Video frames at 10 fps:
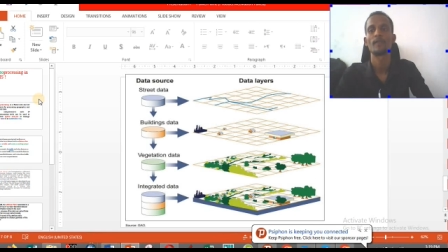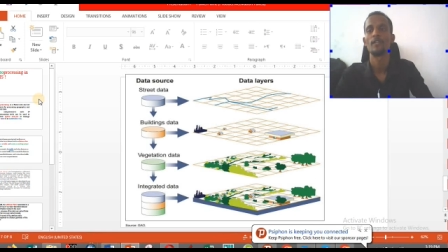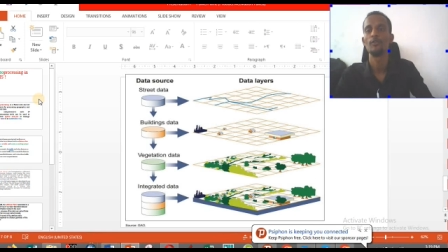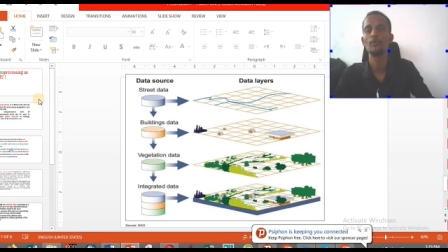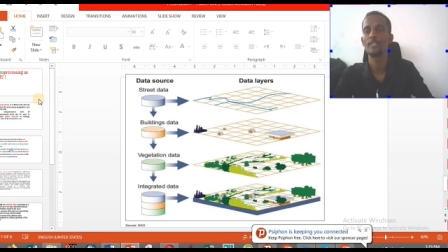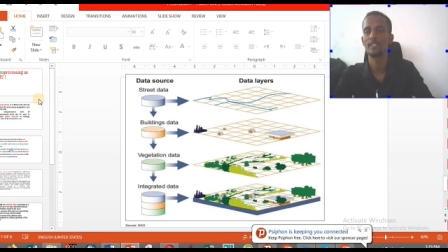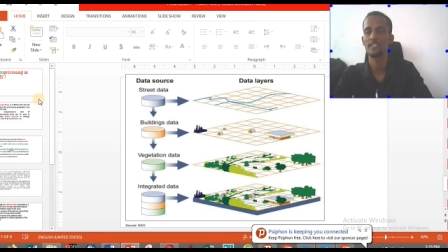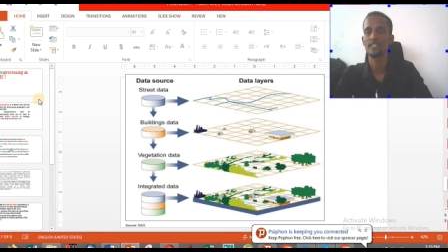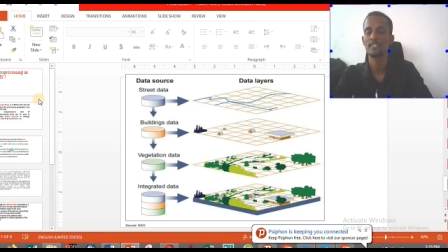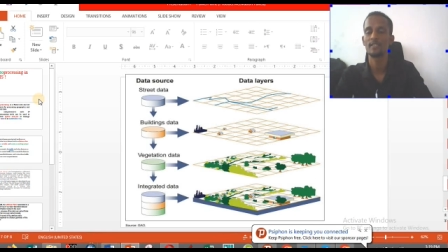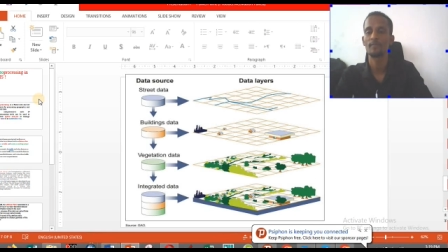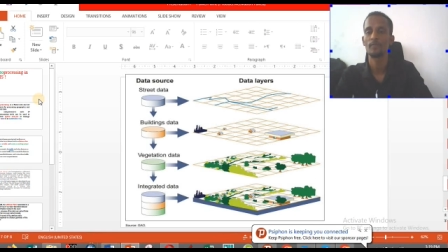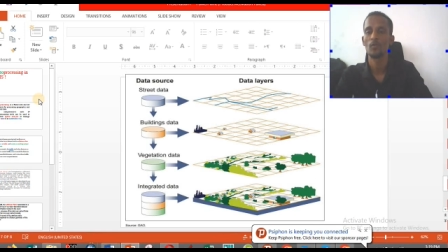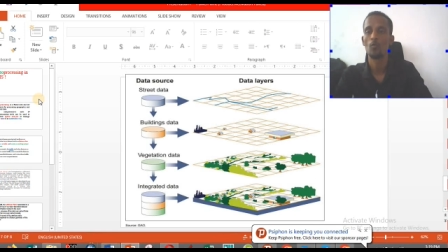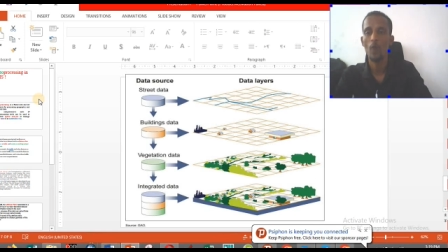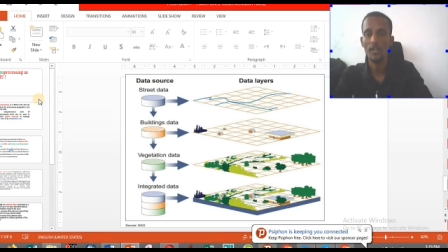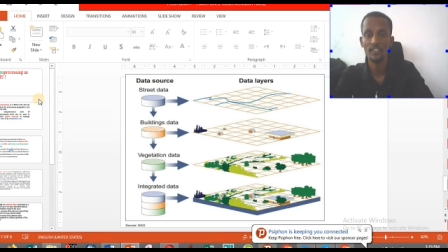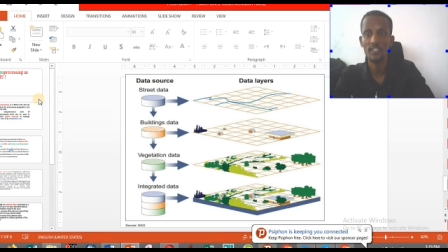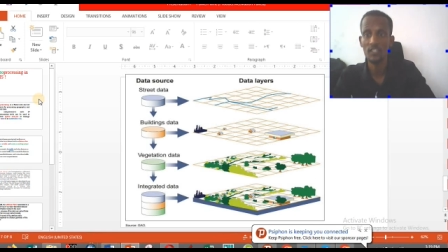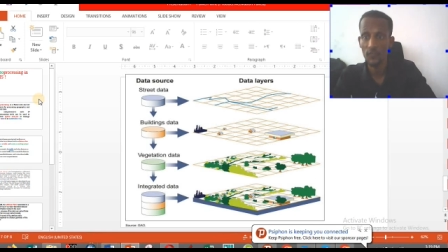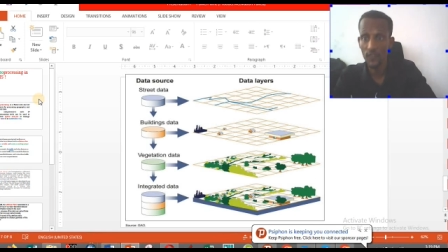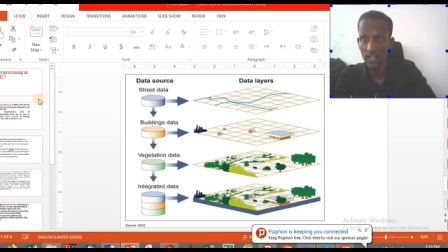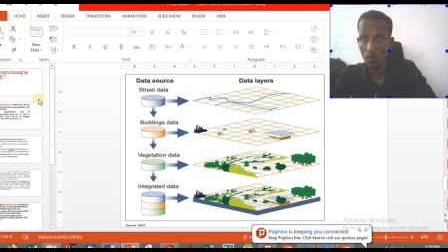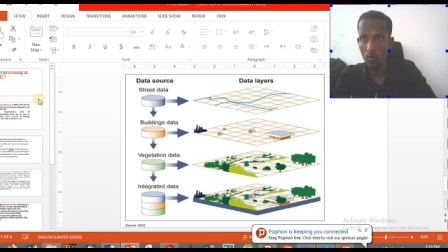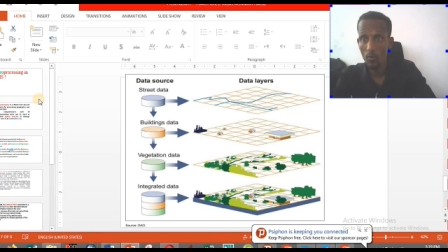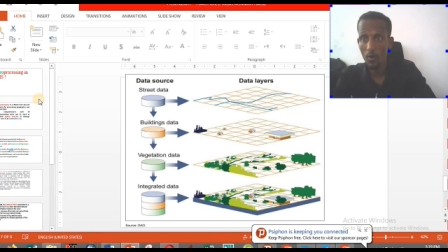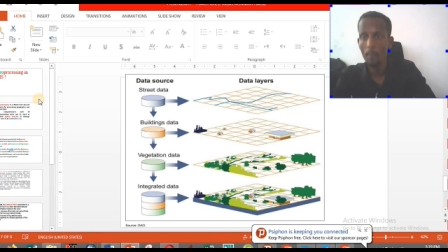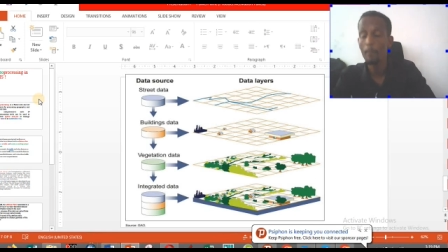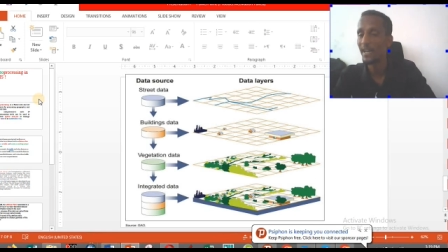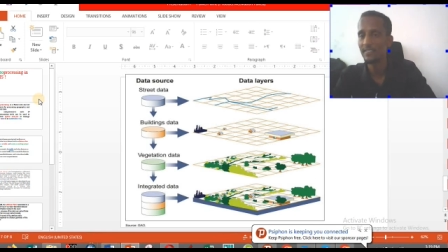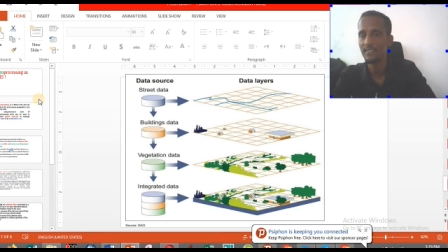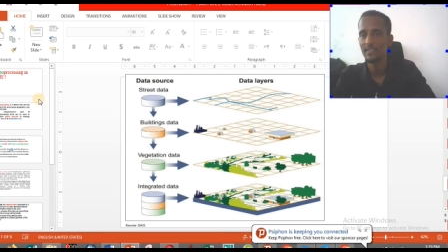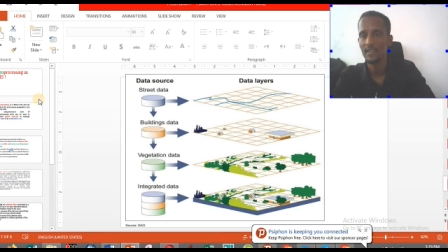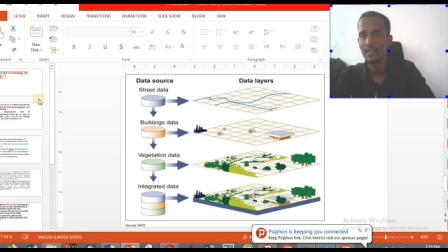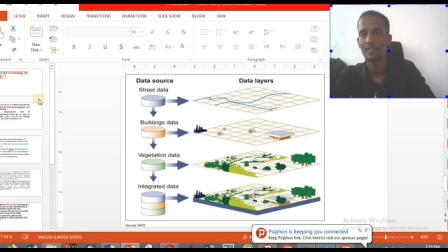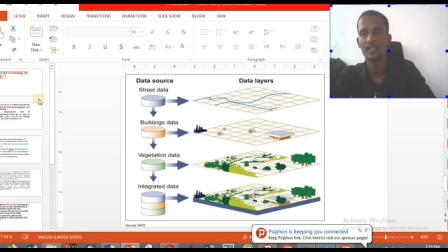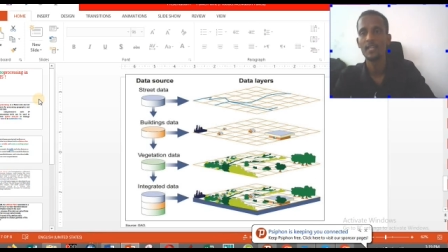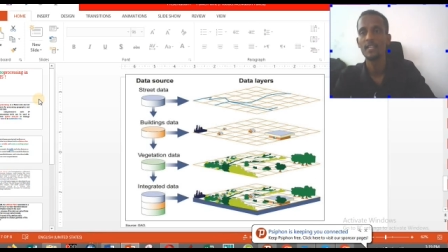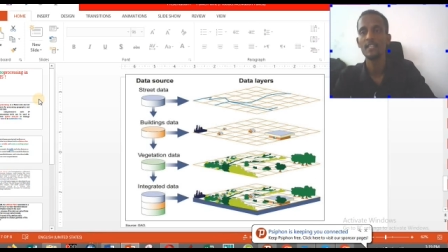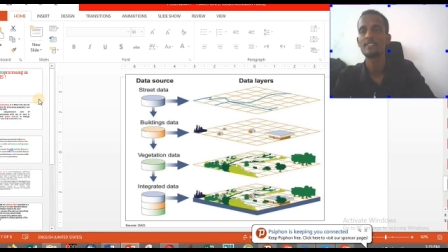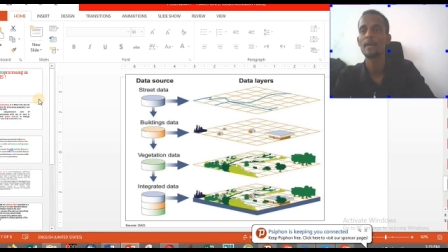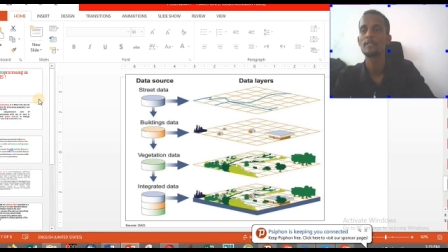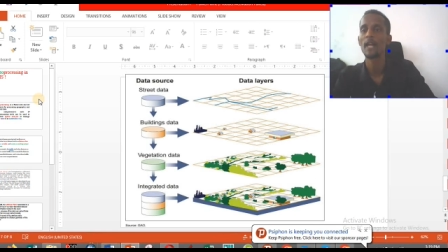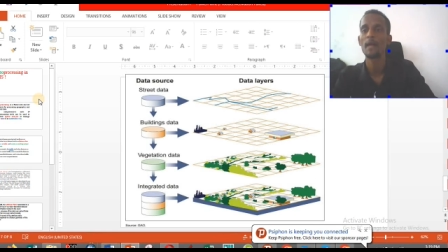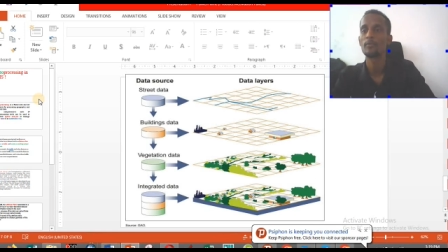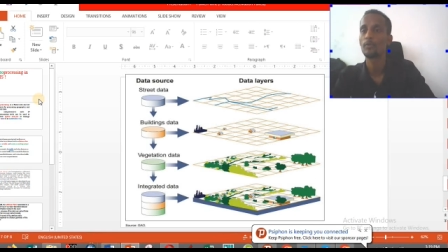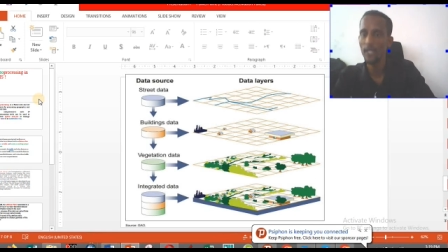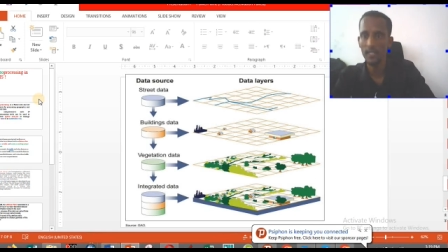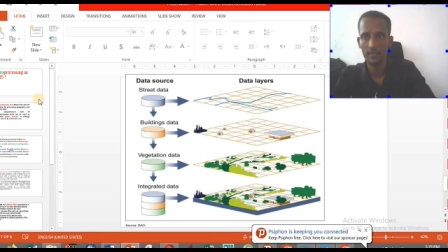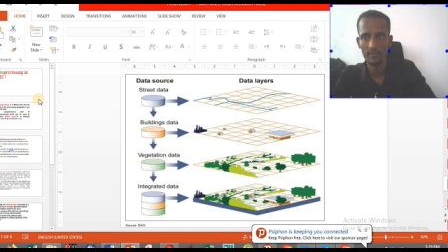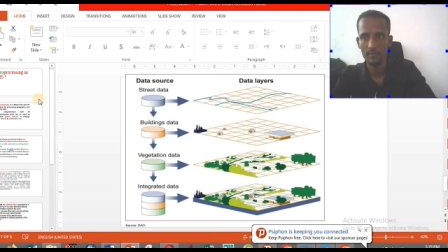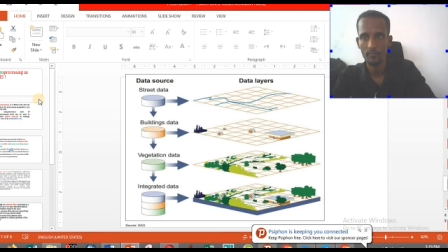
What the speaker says: users watch this video, but they didn't subscribe to it.